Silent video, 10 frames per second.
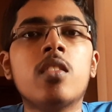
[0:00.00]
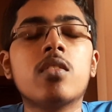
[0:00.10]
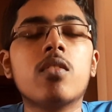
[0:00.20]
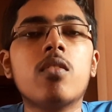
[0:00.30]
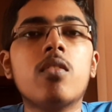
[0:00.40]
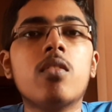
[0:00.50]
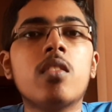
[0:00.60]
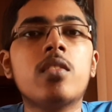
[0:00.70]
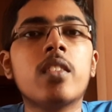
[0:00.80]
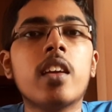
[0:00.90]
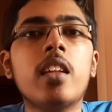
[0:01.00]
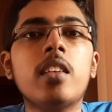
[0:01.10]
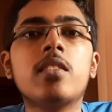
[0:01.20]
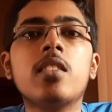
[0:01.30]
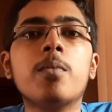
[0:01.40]
So it's
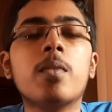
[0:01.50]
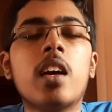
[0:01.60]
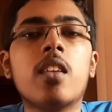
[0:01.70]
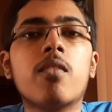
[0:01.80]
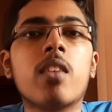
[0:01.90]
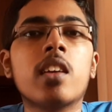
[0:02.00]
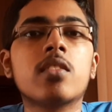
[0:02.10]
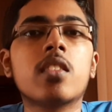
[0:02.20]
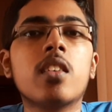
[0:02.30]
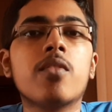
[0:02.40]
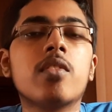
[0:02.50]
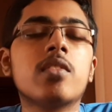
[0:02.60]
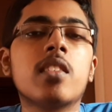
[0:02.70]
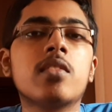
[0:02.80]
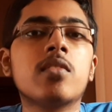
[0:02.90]
really cheap. That Flysky
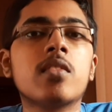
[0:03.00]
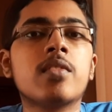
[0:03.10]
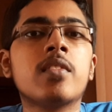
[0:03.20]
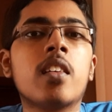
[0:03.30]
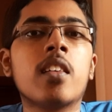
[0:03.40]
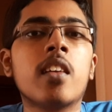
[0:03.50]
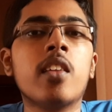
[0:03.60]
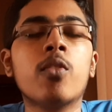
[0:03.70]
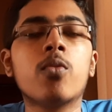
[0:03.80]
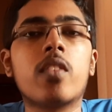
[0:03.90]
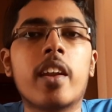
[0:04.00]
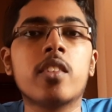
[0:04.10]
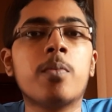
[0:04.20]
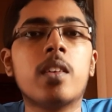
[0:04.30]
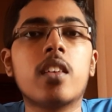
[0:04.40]
FS-iSix is a really good
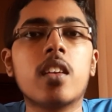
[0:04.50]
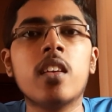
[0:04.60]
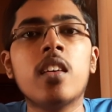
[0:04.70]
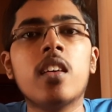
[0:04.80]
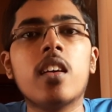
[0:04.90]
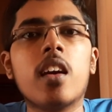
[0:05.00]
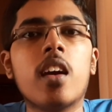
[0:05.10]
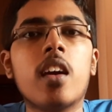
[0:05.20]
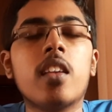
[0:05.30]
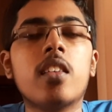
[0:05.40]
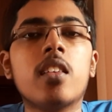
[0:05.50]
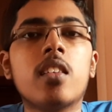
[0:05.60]
transmitter, and